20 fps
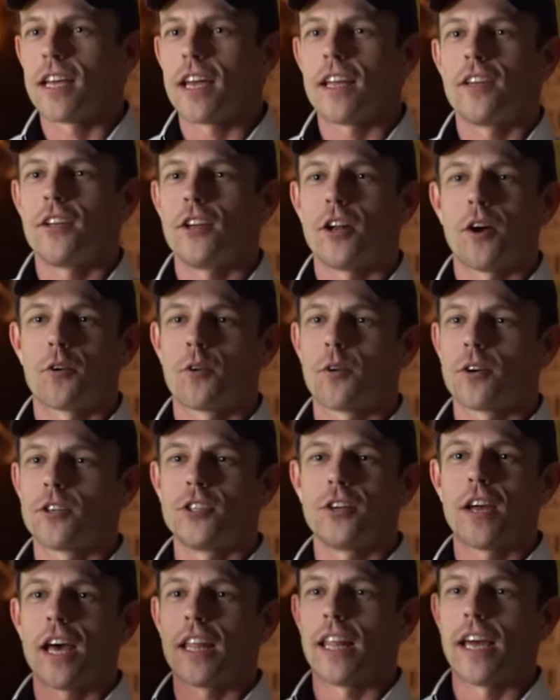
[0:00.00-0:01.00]
And you know, of
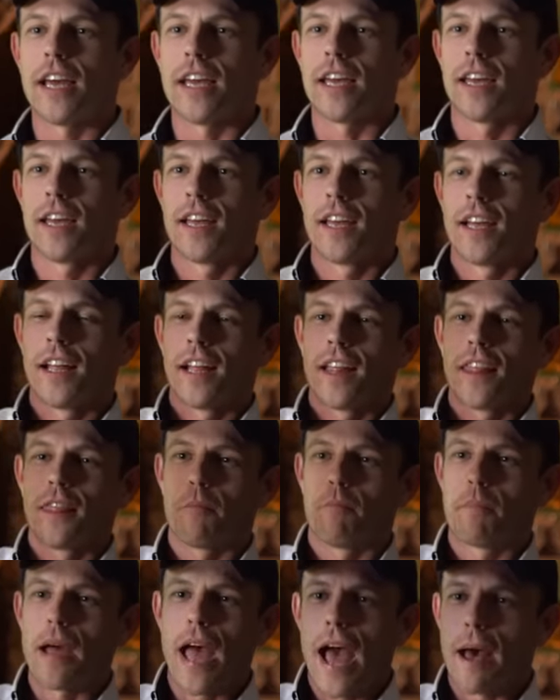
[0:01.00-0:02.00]
course you got like
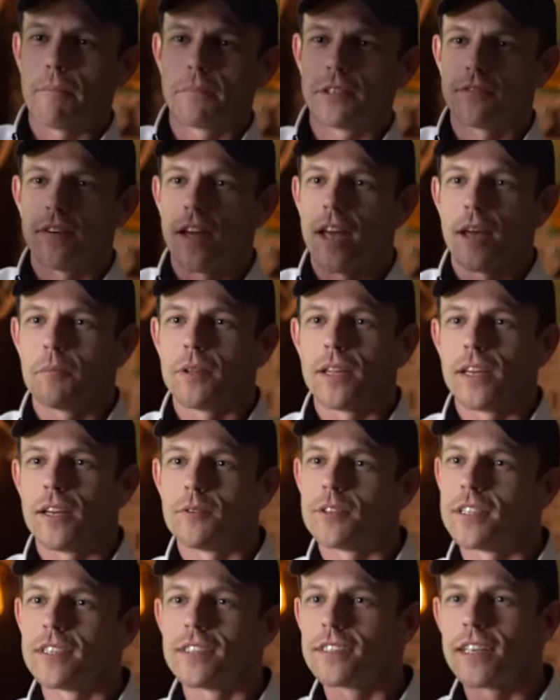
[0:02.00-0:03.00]
the Pabst family
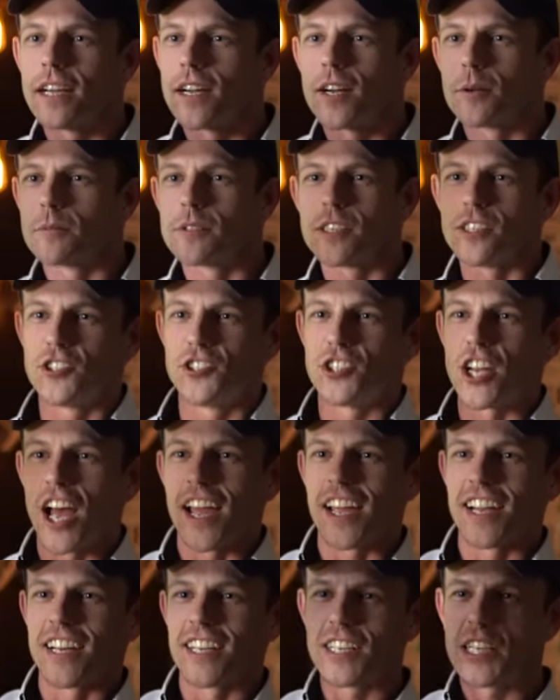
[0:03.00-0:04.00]
with the Scarabs and
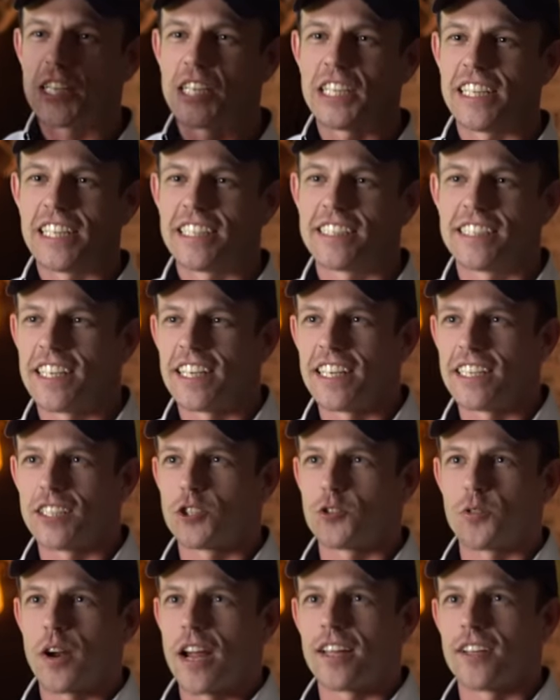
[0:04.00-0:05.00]
giant glistening
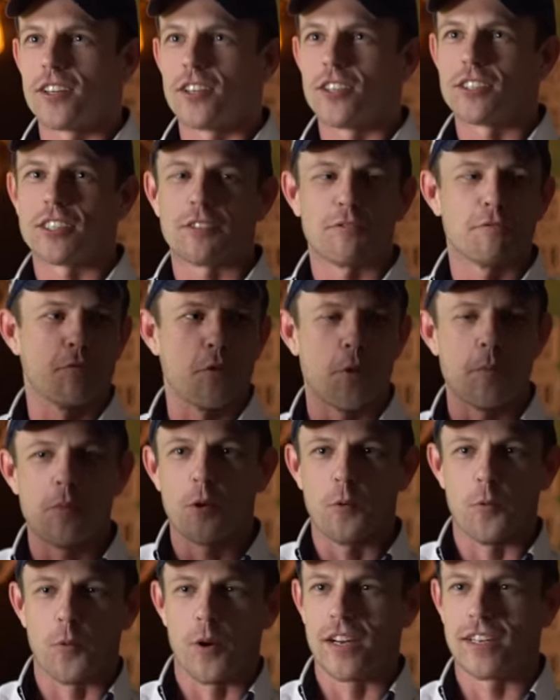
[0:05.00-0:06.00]
trailers and
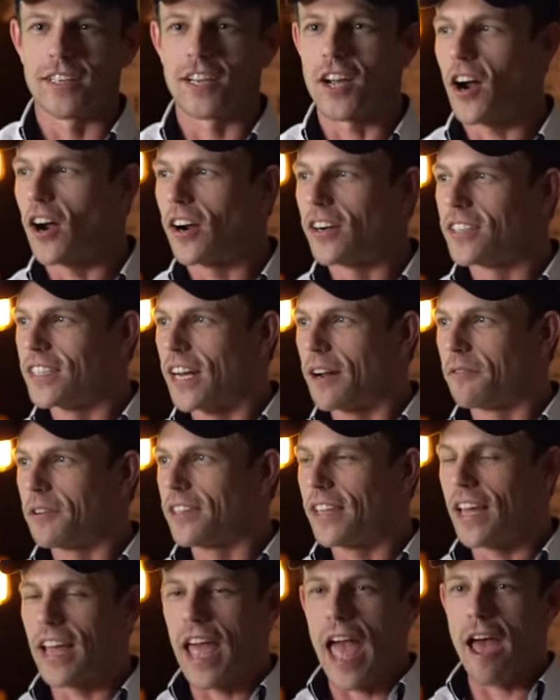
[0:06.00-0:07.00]
Formula One cars and
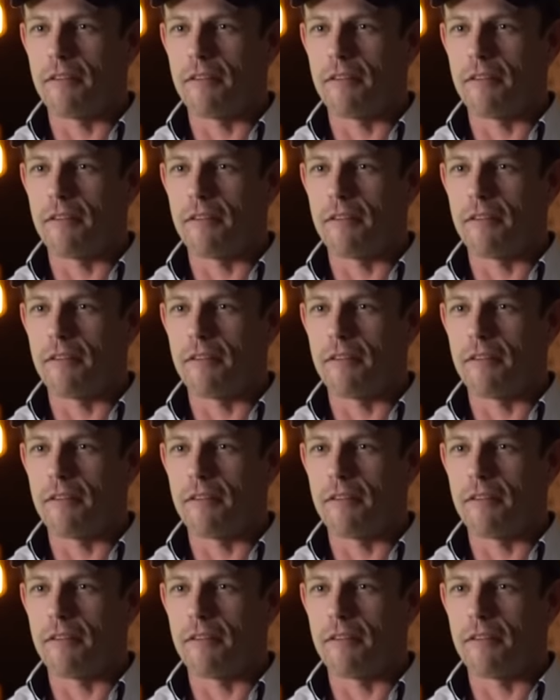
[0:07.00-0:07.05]
everything